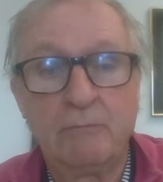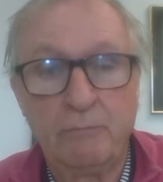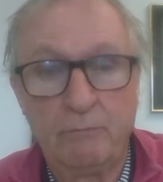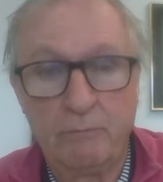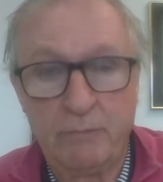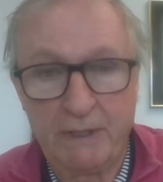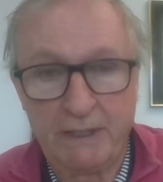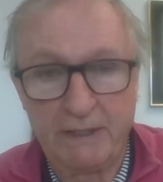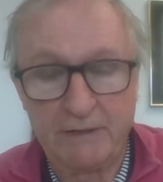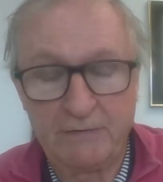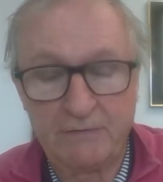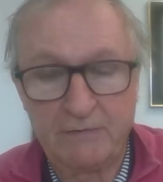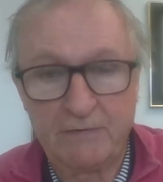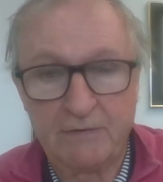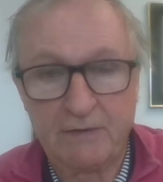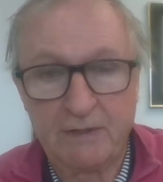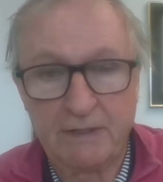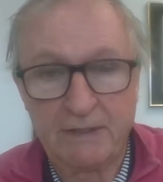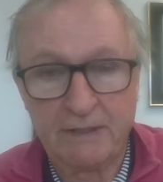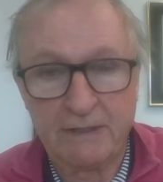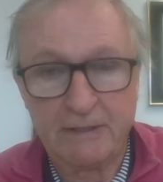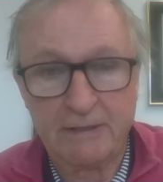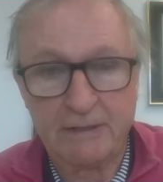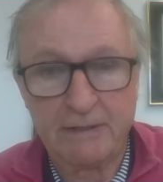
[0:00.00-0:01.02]
But
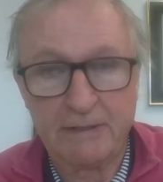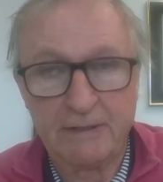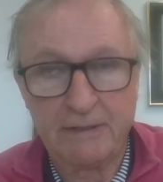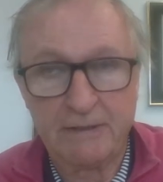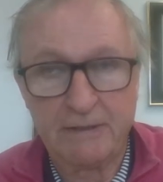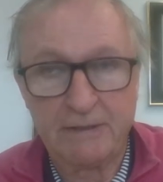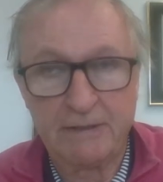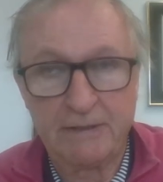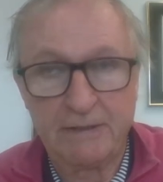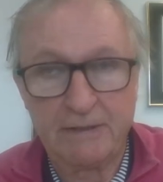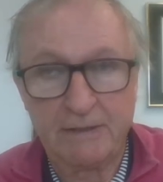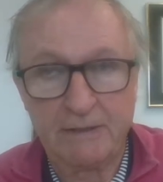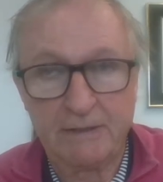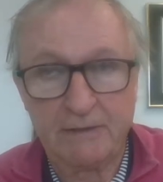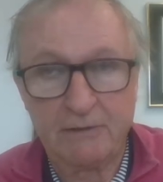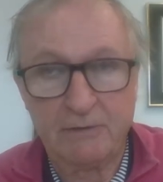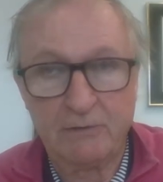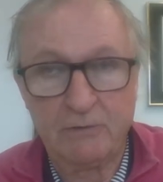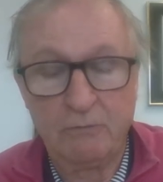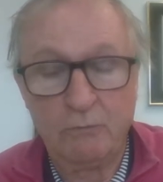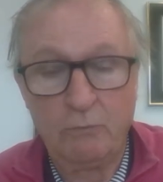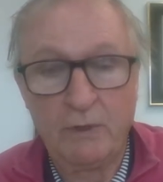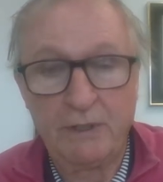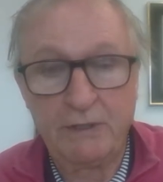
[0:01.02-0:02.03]

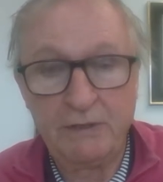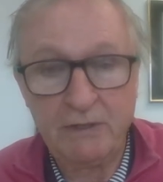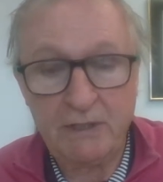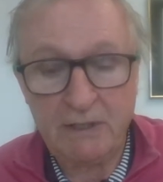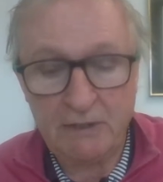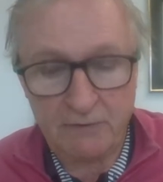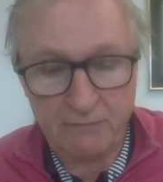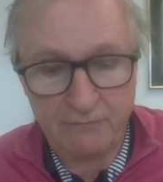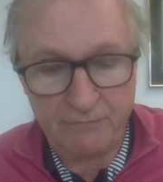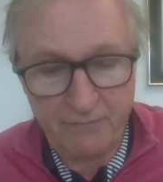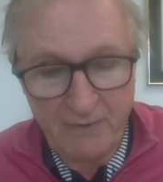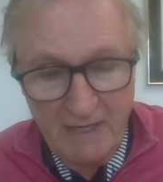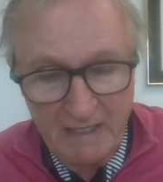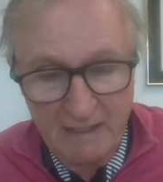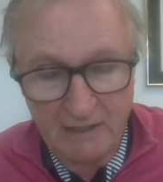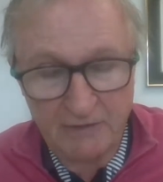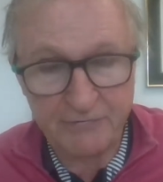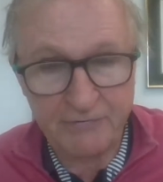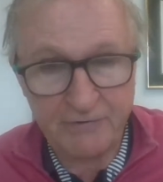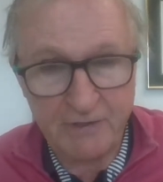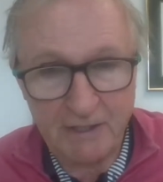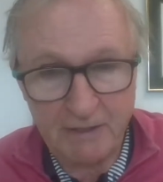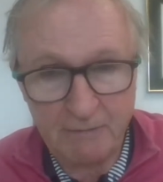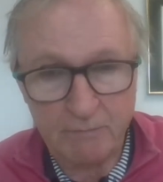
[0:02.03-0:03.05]
when you get the final
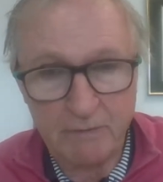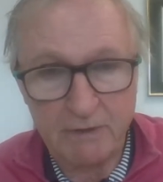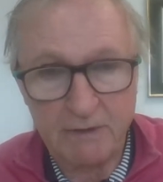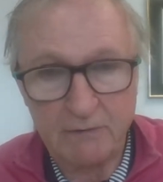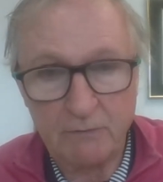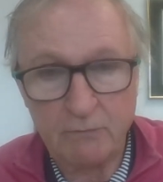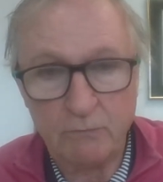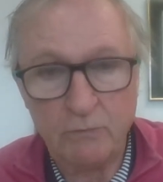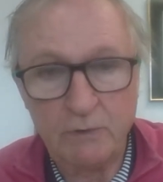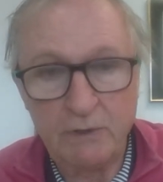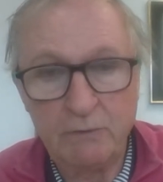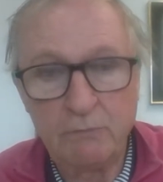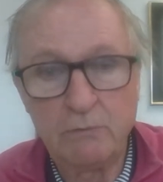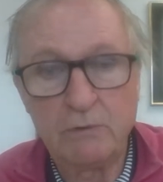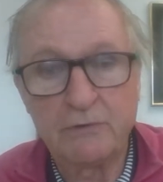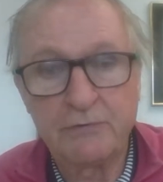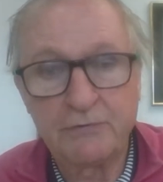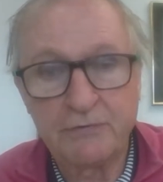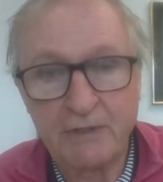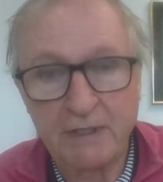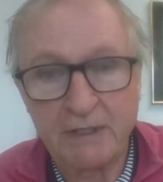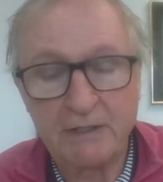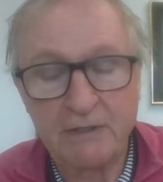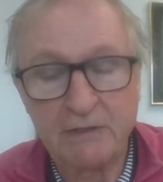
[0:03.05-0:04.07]
statement, we will
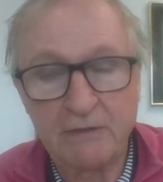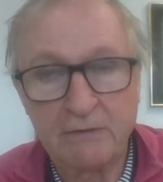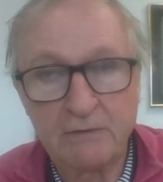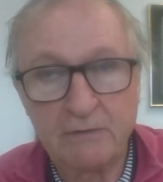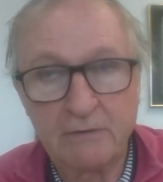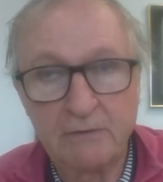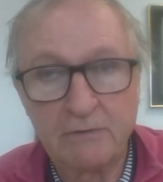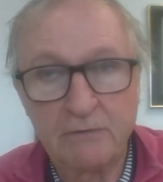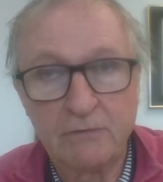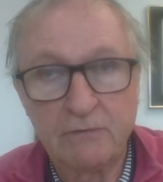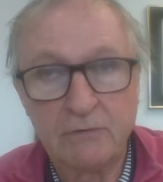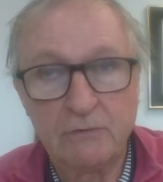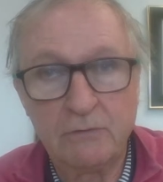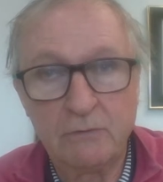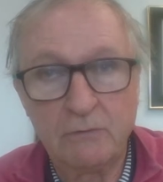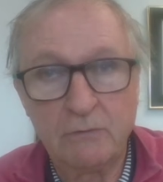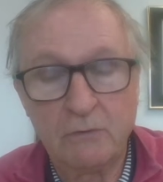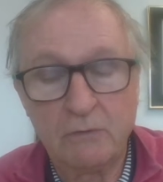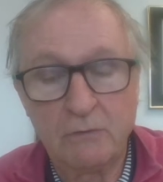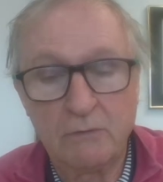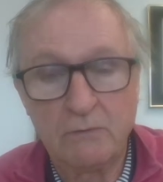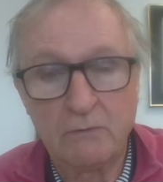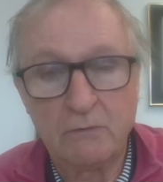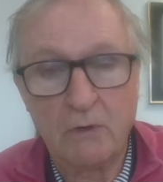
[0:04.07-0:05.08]
send it to
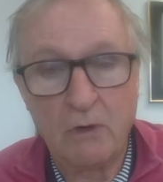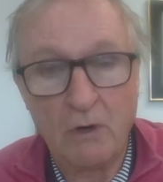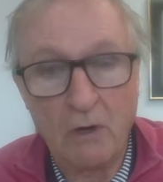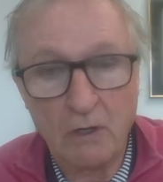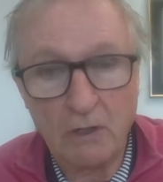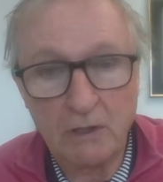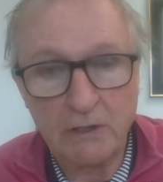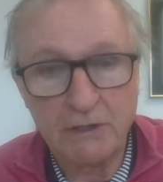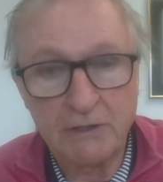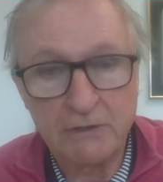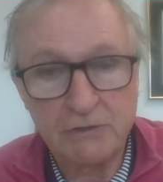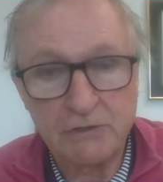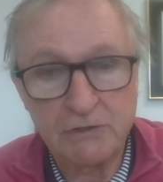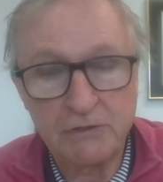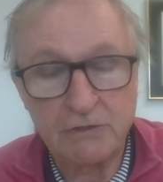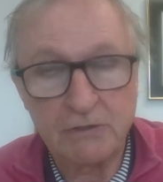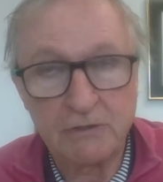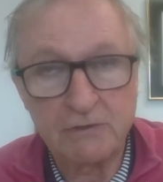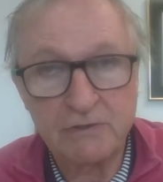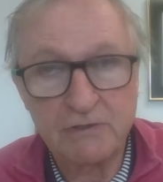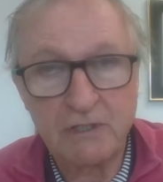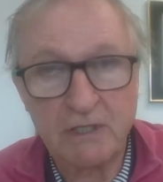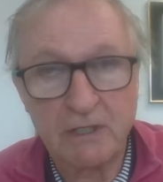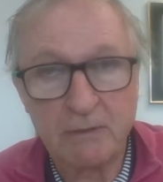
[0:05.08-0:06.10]
all the
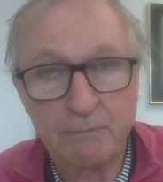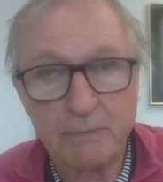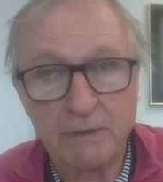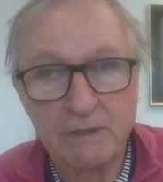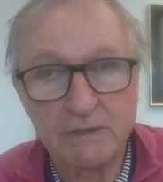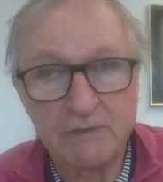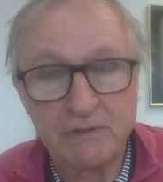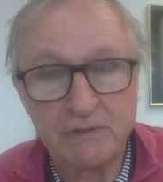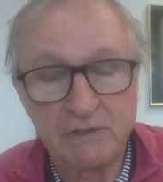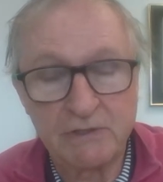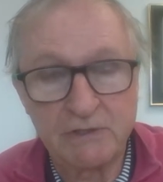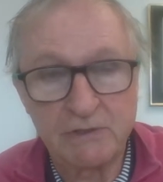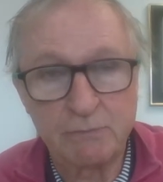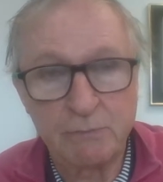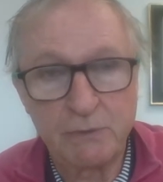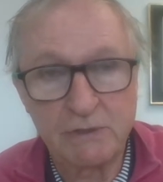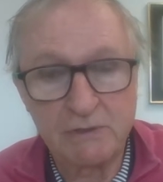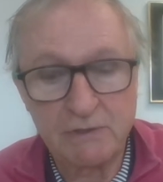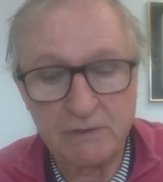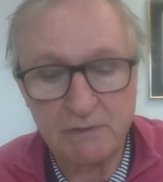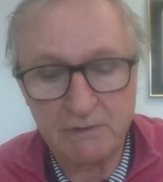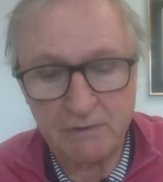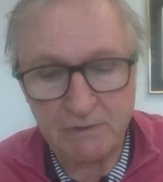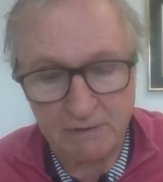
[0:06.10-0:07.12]
insurance companies in this
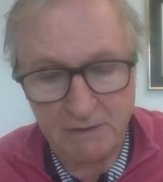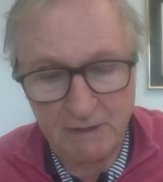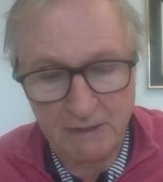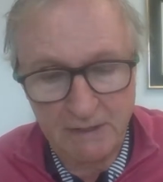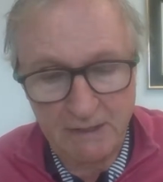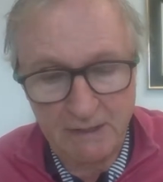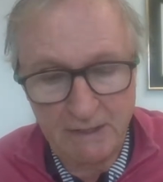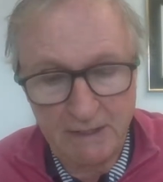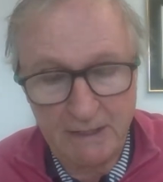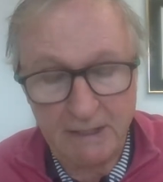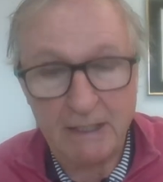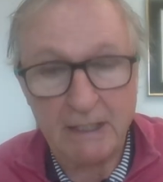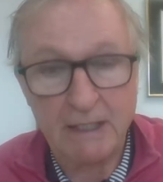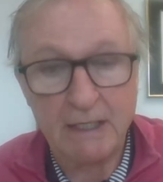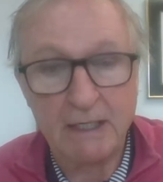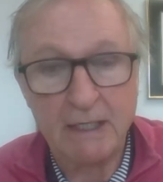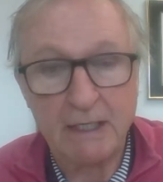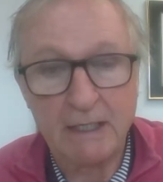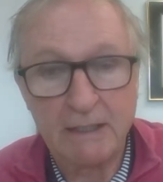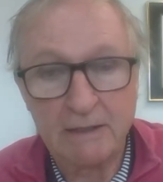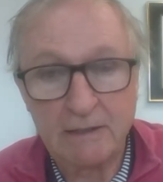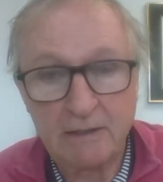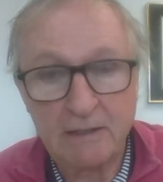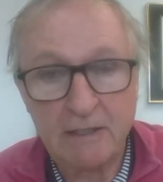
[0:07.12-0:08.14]
business
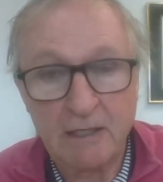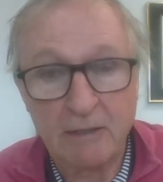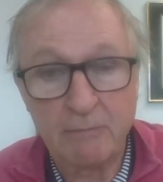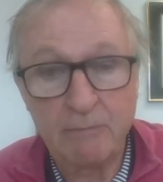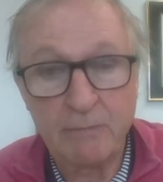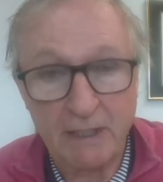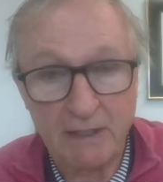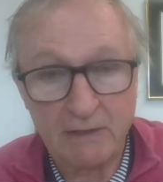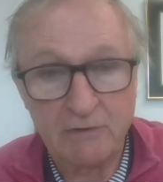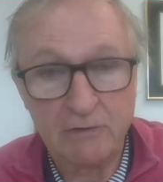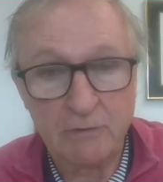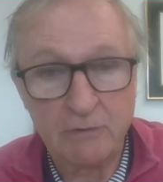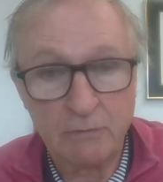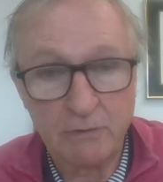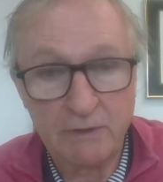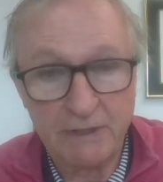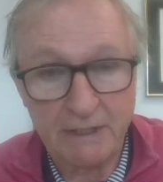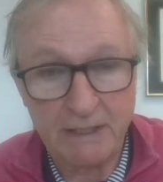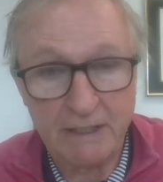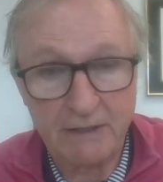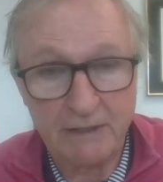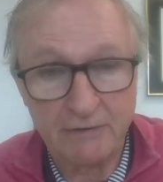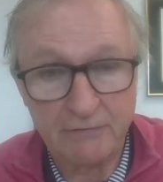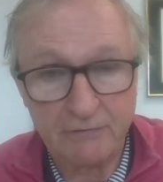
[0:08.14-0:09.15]
and come back to you with
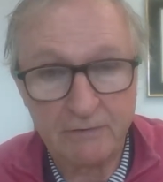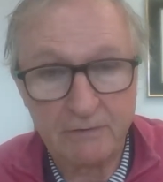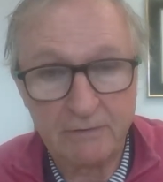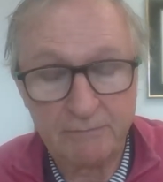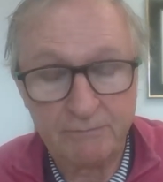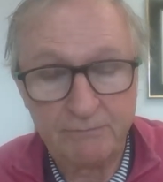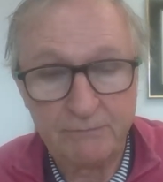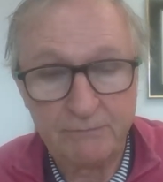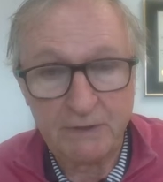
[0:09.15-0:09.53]
an answer.